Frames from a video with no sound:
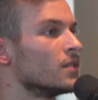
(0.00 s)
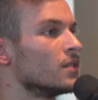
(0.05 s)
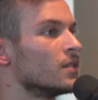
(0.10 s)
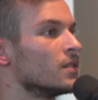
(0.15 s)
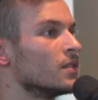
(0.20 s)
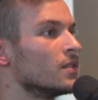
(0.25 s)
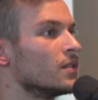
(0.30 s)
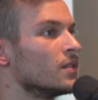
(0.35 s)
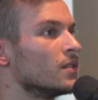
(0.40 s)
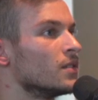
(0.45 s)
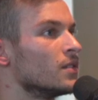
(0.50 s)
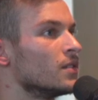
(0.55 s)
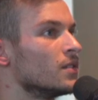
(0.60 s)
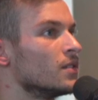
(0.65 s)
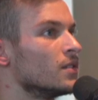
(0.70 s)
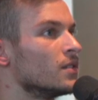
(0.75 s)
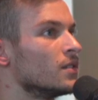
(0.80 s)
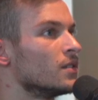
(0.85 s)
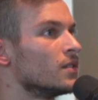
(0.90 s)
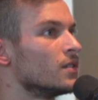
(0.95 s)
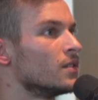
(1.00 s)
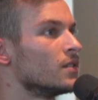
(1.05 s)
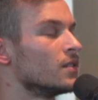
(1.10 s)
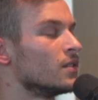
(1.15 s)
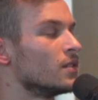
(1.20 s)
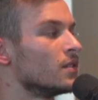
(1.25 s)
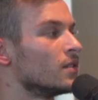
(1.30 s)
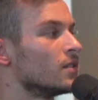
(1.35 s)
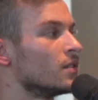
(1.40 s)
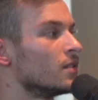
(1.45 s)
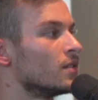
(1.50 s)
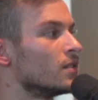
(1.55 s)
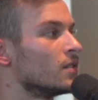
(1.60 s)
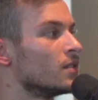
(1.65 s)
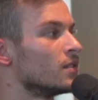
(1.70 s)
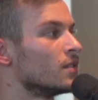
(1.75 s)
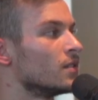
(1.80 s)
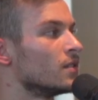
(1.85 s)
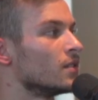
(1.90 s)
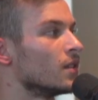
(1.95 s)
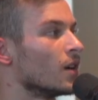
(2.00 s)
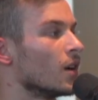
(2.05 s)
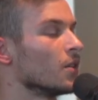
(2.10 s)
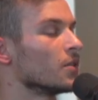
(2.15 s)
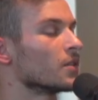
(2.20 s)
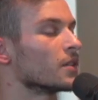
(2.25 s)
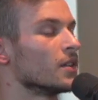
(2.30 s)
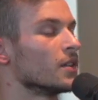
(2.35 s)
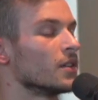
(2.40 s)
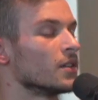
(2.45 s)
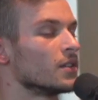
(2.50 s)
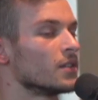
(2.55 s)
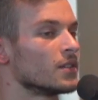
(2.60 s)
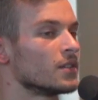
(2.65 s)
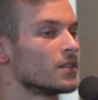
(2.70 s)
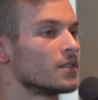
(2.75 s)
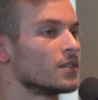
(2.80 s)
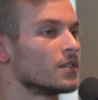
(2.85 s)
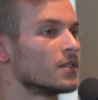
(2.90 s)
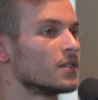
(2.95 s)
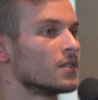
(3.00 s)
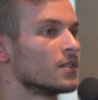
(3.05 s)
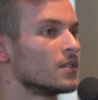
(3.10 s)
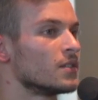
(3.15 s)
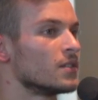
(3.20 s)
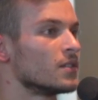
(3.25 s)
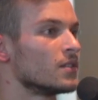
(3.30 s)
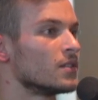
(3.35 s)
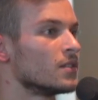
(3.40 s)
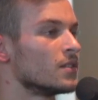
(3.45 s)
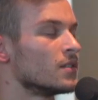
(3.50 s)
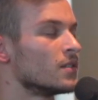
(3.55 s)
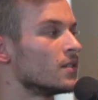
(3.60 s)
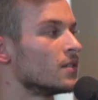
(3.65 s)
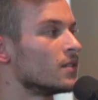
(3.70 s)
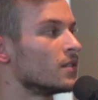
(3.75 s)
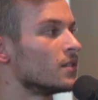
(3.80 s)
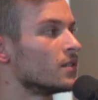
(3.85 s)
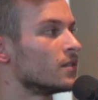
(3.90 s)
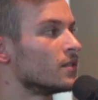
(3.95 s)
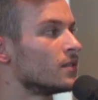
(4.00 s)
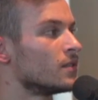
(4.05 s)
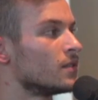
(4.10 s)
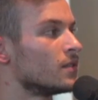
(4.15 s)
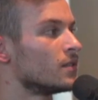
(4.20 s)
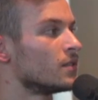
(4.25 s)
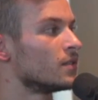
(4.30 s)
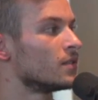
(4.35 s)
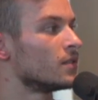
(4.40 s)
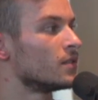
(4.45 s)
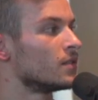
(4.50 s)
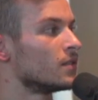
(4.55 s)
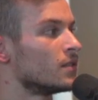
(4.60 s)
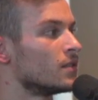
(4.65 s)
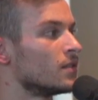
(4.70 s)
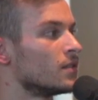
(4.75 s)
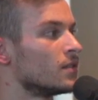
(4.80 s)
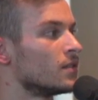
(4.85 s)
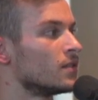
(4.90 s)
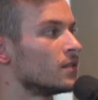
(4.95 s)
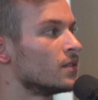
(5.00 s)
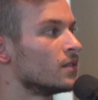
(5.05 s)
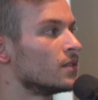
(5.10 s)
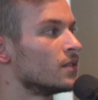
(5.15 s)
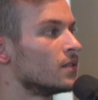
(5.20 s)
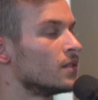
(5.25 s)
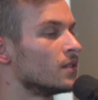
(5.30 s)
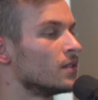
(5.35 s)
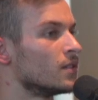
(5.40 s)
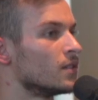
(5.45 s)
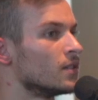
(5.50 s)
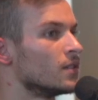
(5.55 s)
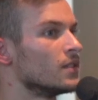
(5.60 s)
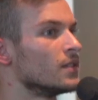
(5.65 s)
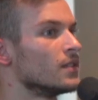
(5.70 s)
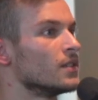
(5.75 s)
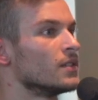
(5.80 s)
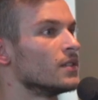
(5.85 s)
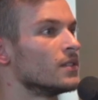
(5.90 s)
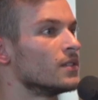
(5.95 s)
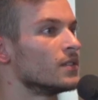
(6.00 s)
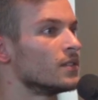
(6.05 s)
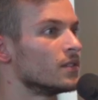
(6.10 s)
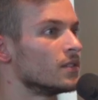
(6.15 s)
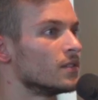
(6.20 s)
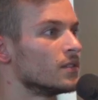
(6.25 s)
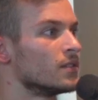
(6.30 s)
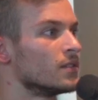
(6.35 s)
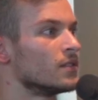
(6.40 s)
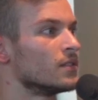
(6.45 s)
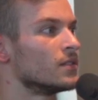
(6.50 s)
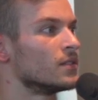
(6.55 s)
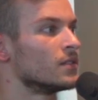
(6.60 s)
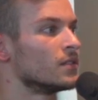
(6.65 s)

This person isn't speaking.